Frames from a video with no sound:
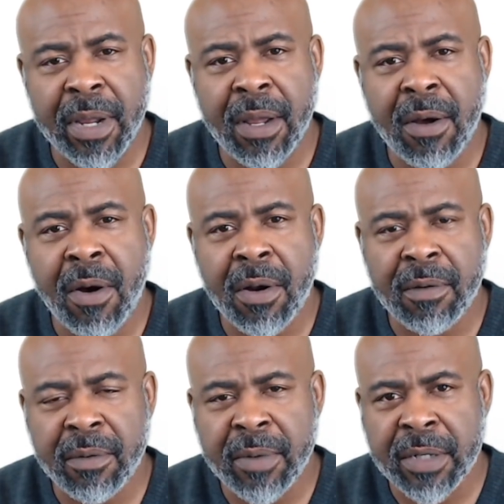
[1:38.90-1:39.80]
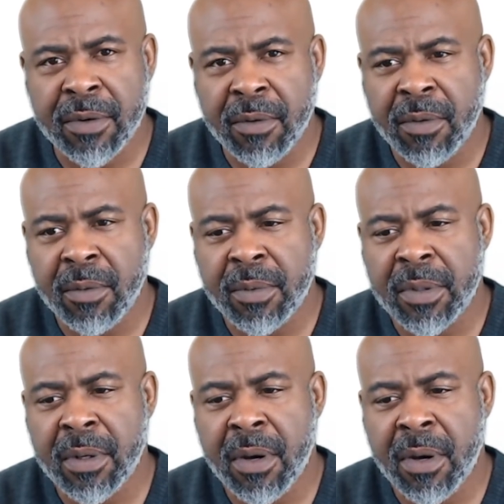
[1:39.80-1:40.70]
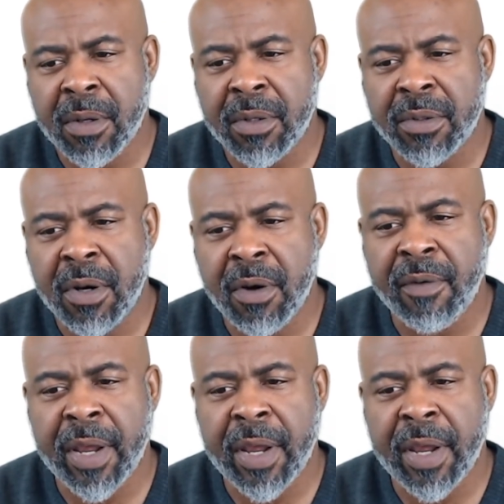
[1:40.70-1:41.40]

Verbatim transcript: all of the racial groups on the survey.